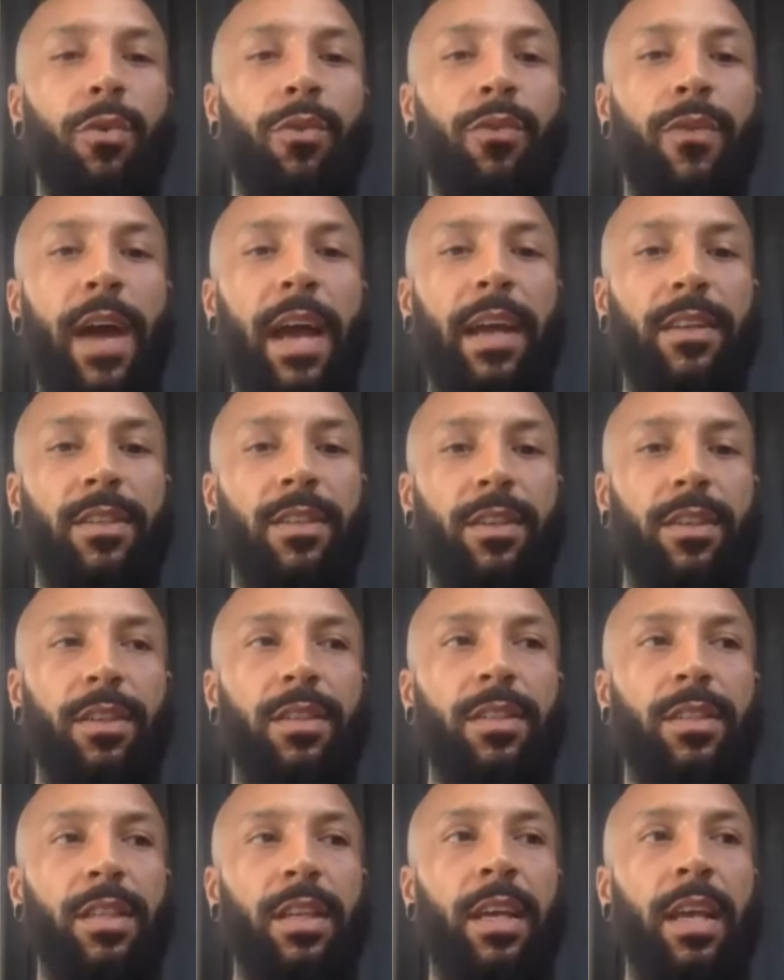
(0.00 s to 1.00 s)

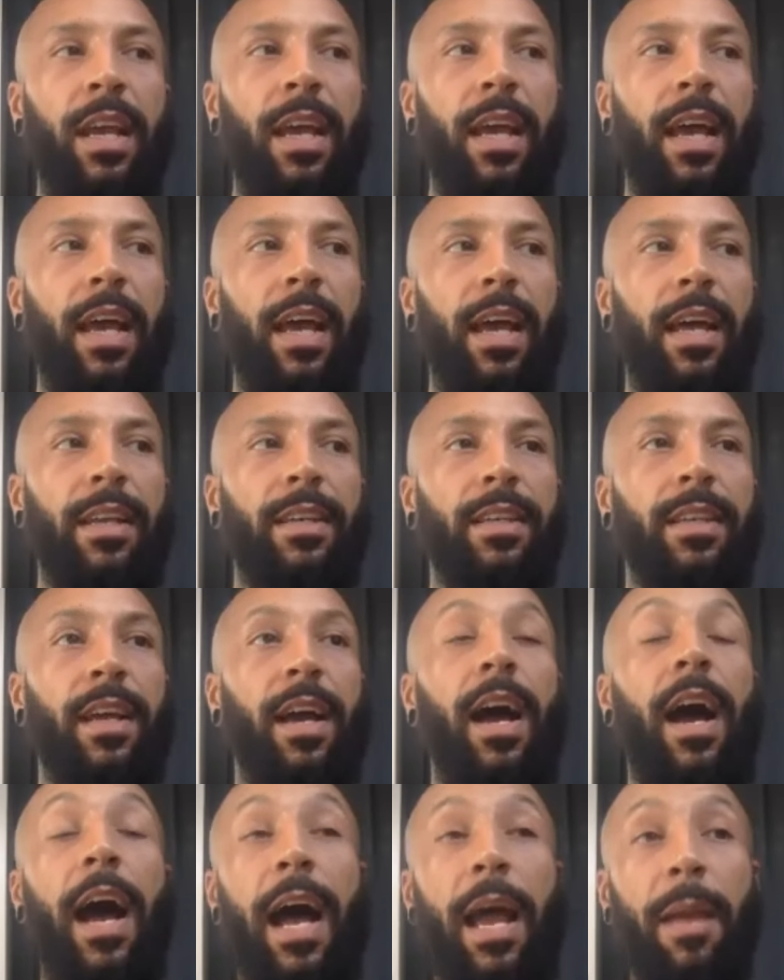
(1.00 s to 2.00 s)
factors and
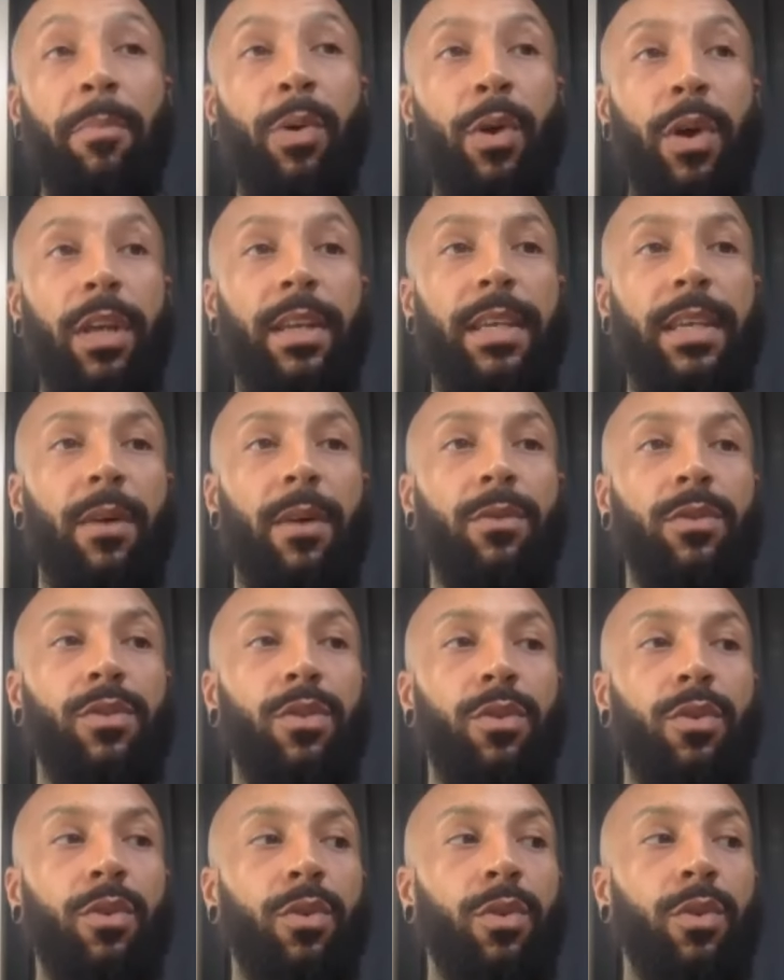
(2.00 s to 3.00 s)
I put it down
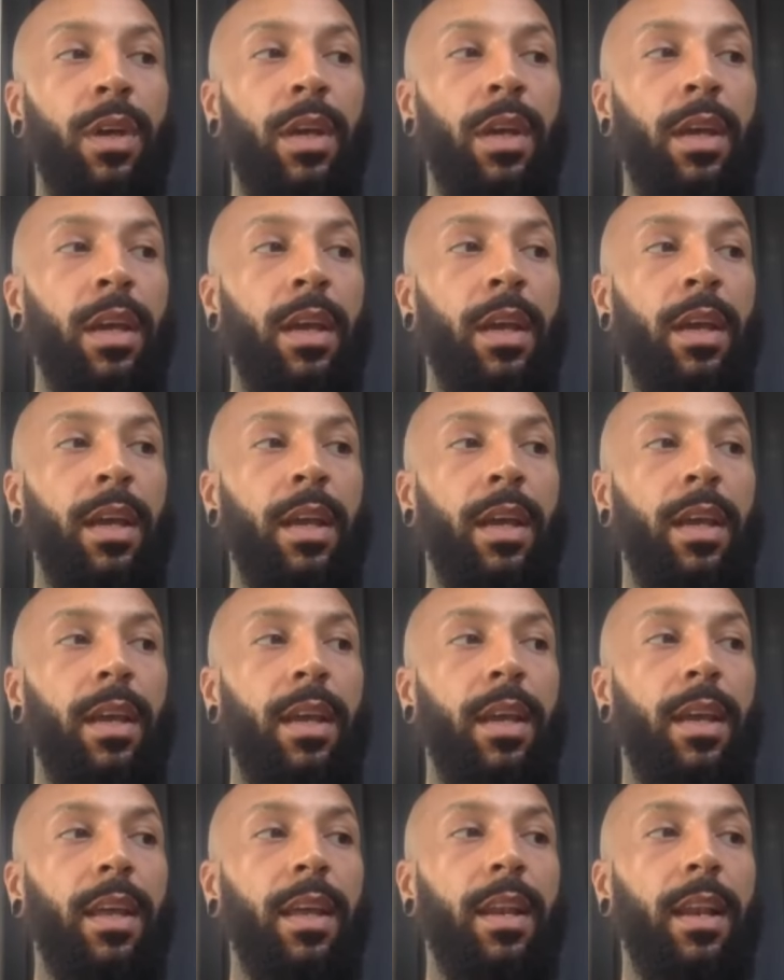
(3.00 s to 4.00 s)
to
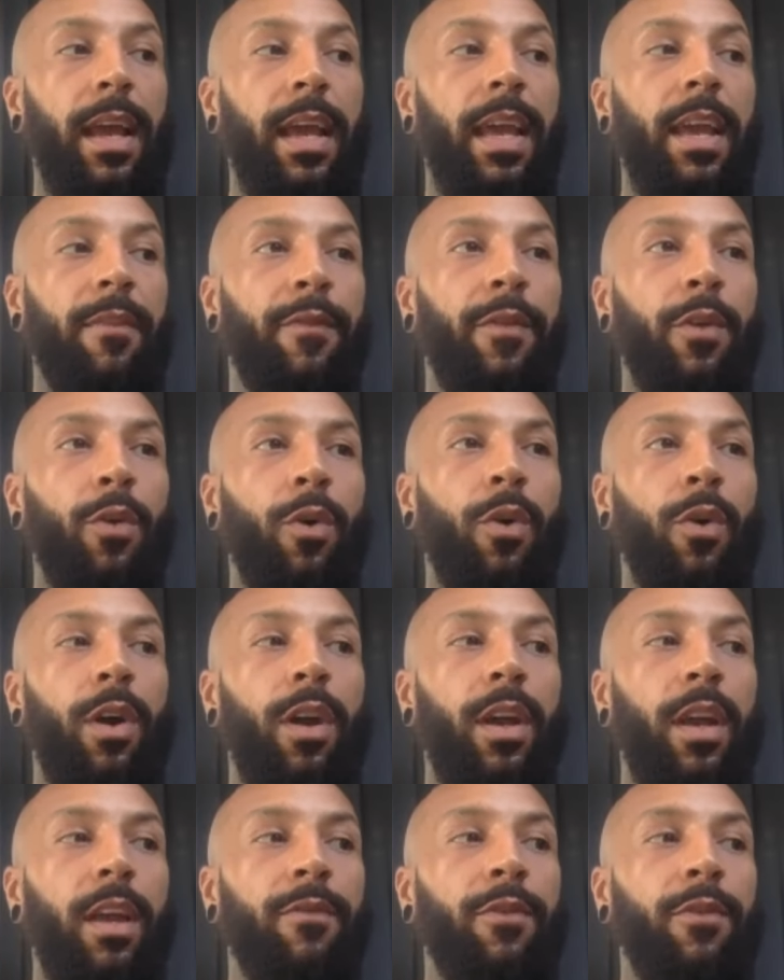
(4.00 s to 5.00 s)
like if
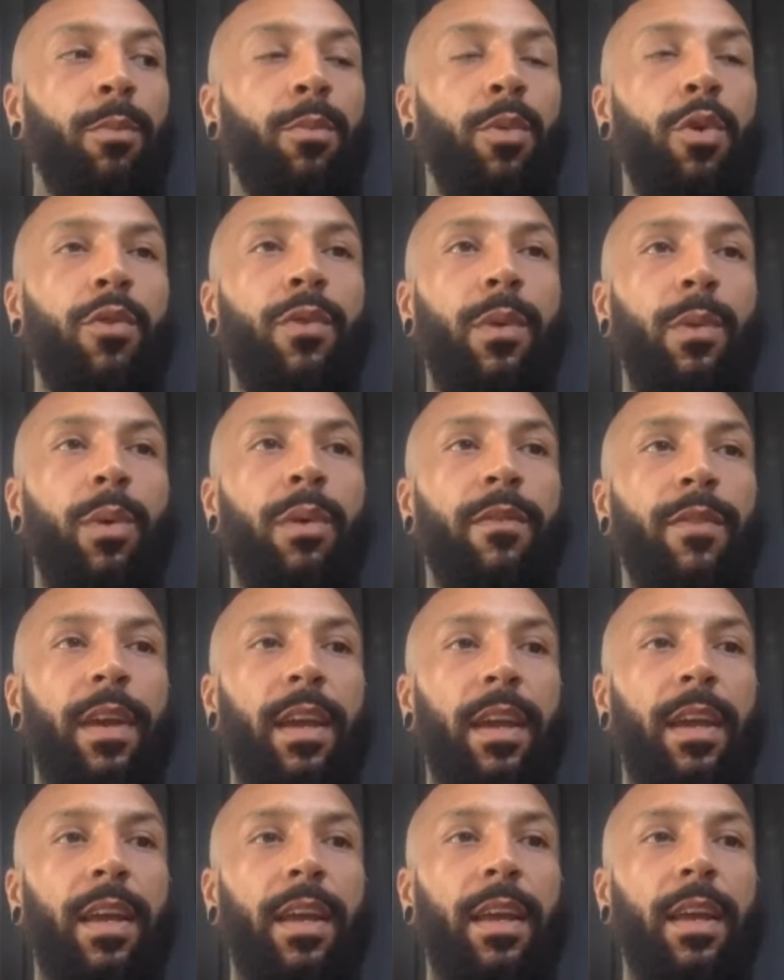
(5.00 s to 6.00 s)
you're if you're moving with
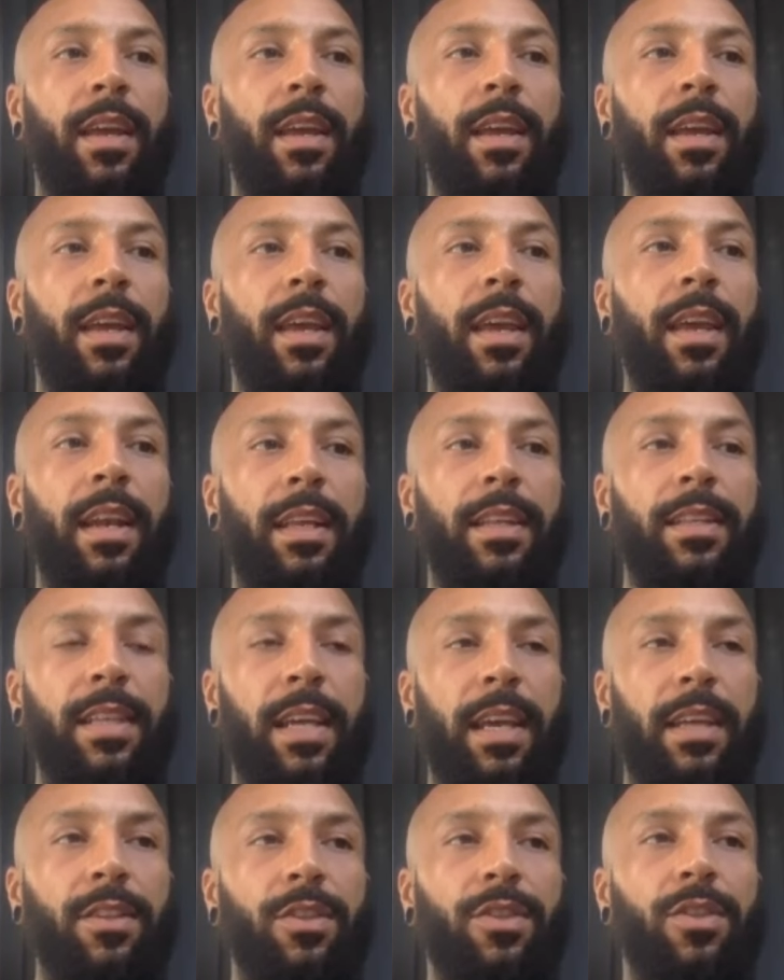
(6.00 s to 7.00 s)
ill
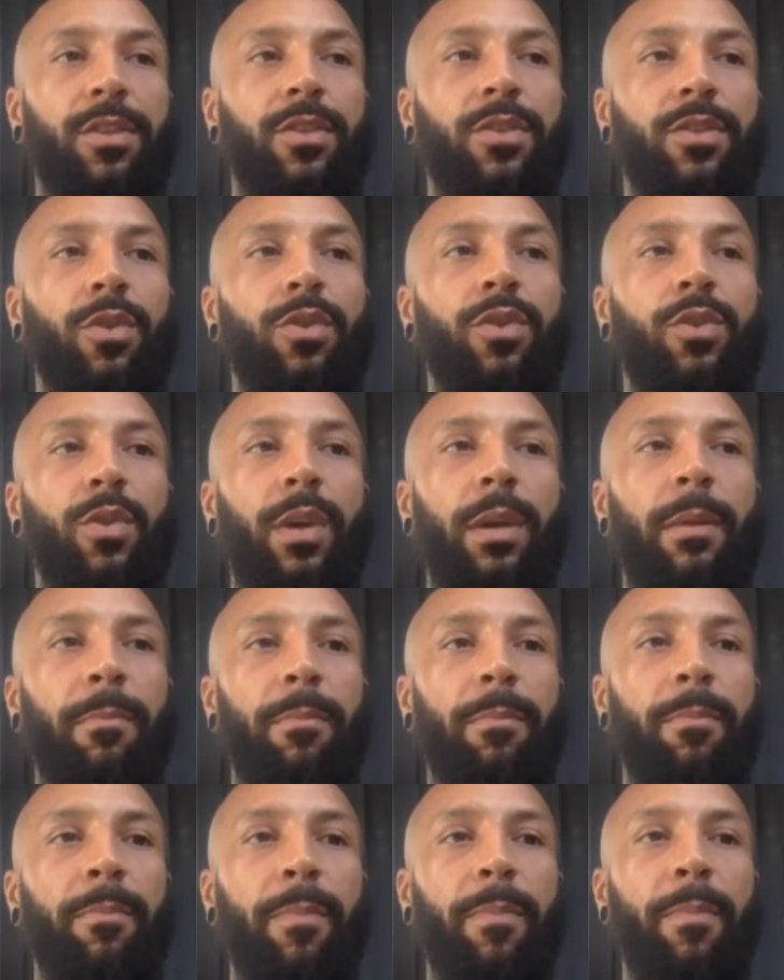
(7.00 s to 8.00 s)
intentions or
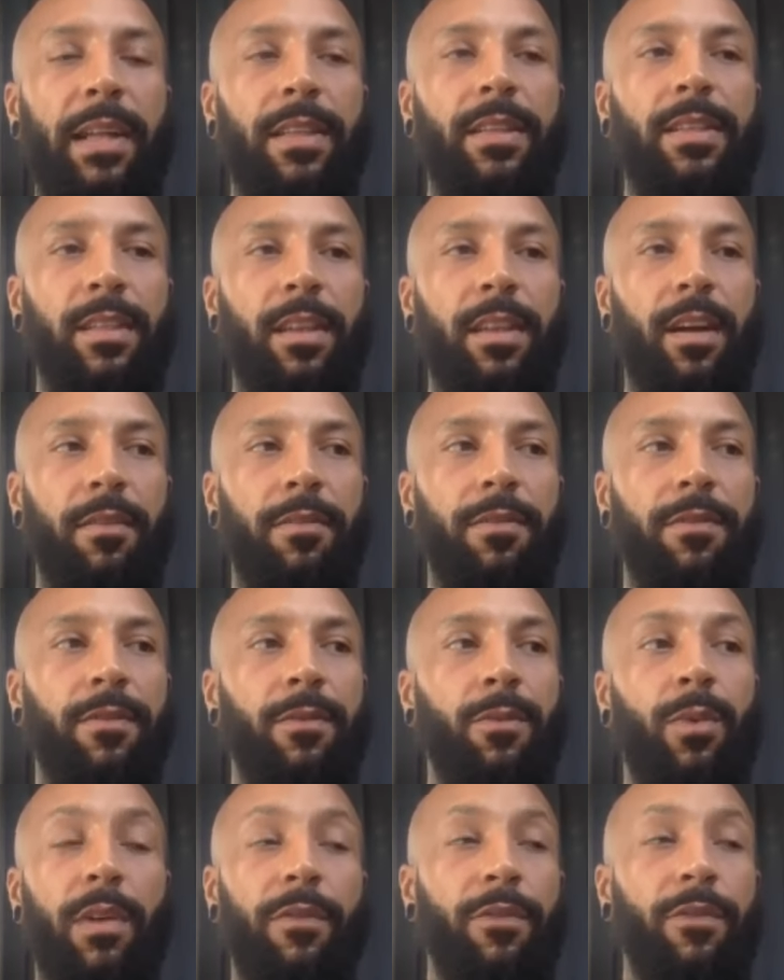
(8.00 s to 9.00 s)
doing bad stuff,
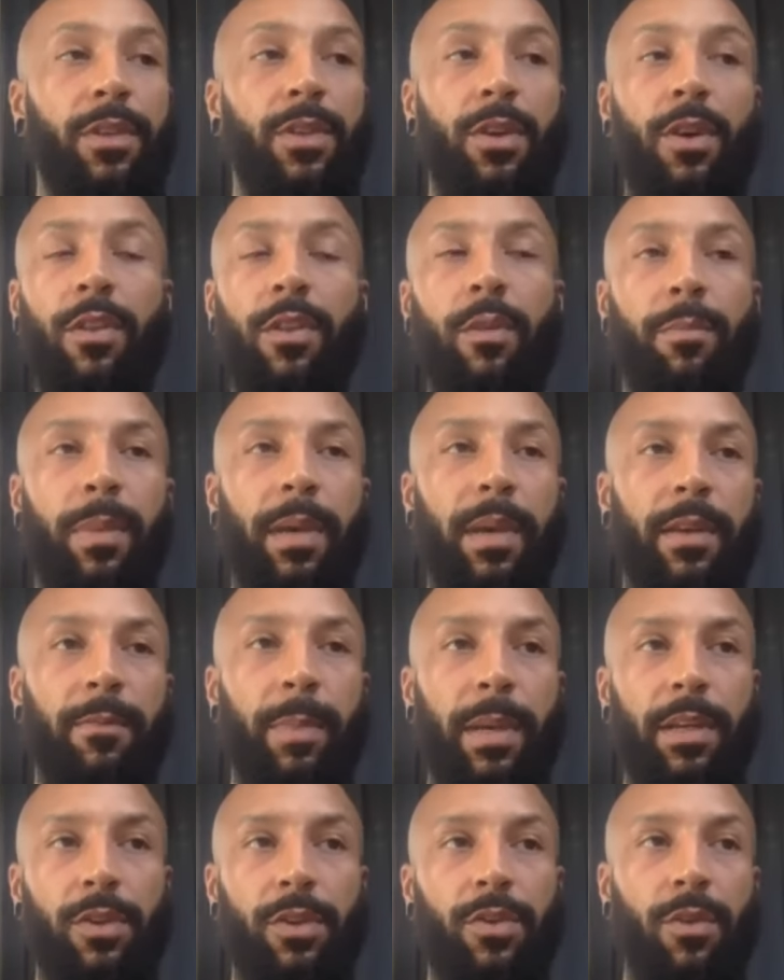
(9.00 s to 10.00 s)
whether it's on the
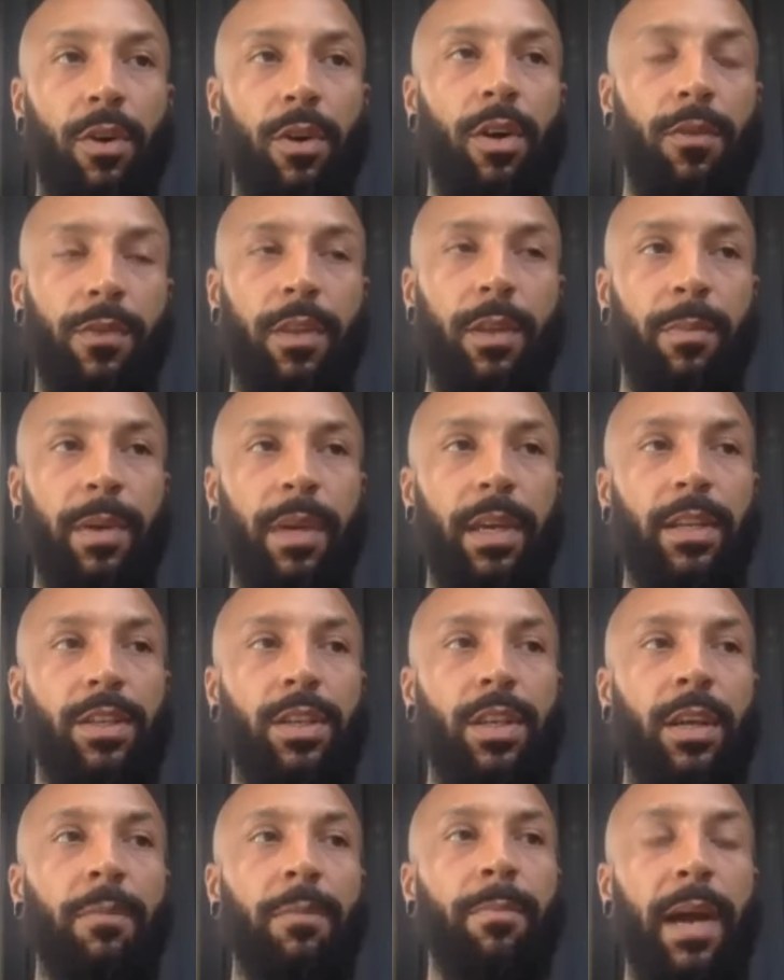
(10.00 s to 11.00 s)
pitch or off the
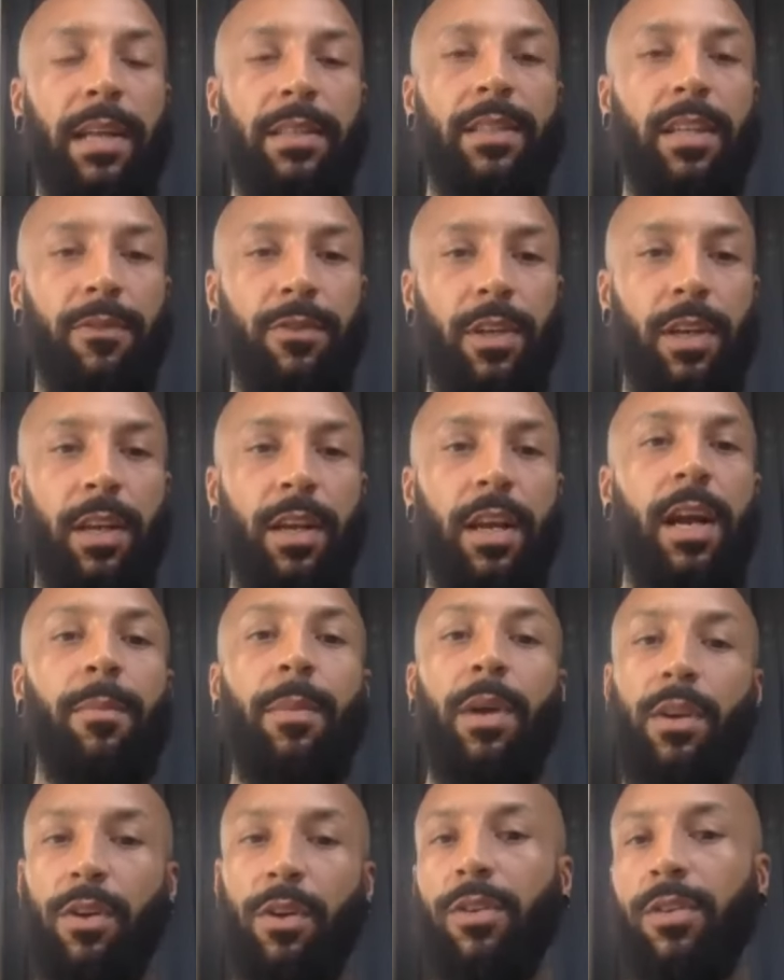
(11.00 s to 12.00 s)
pitch, bad stuff's going to
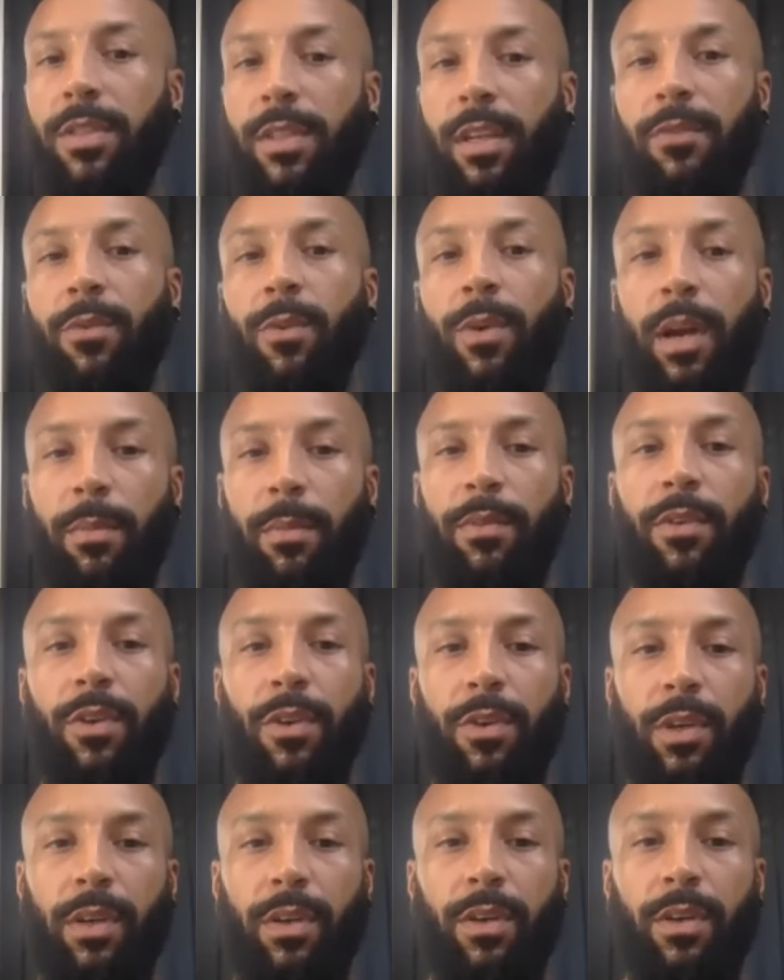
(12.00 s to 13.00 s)
come and good stuff will come if you're
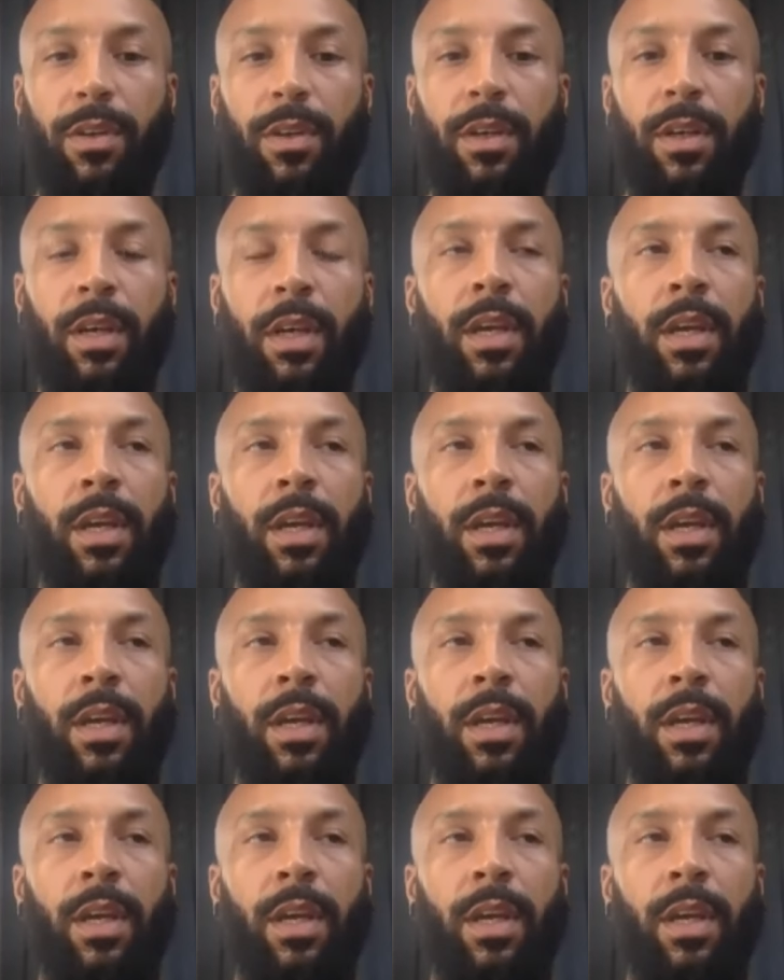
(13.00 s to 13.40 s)
doing good.